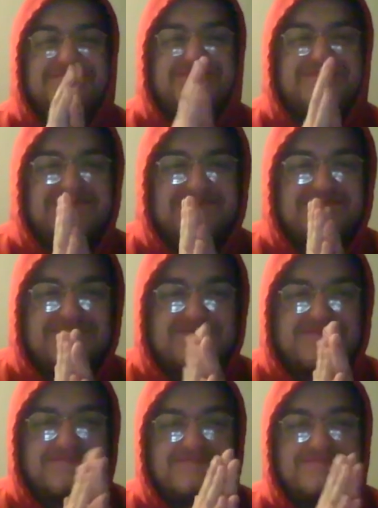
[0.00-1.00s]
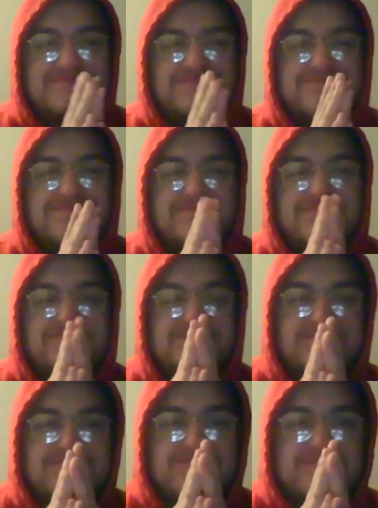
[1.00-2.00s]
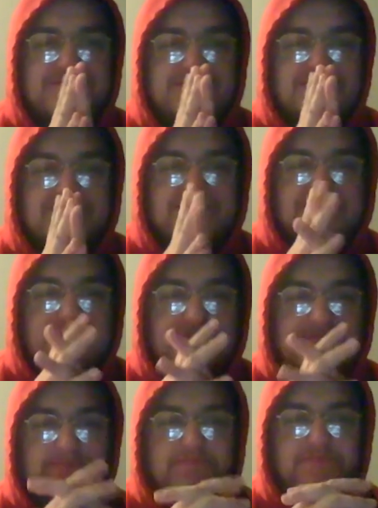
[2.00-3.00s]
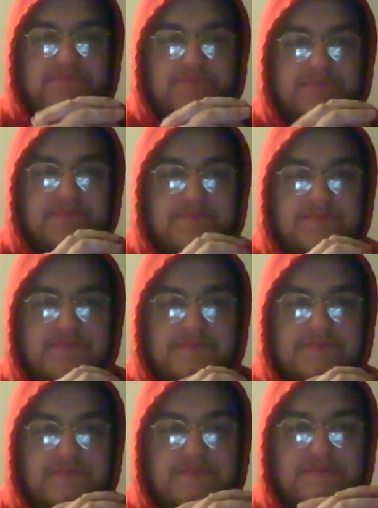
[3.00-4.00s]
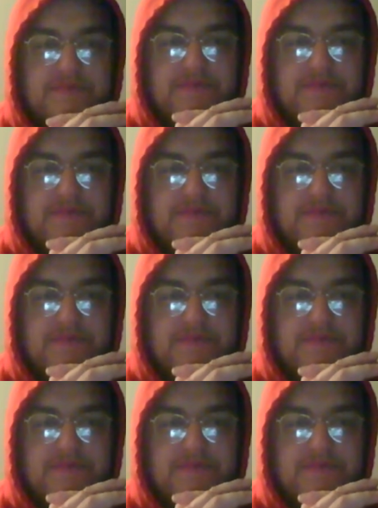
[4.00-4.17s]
and speaking of us, the lay of the days.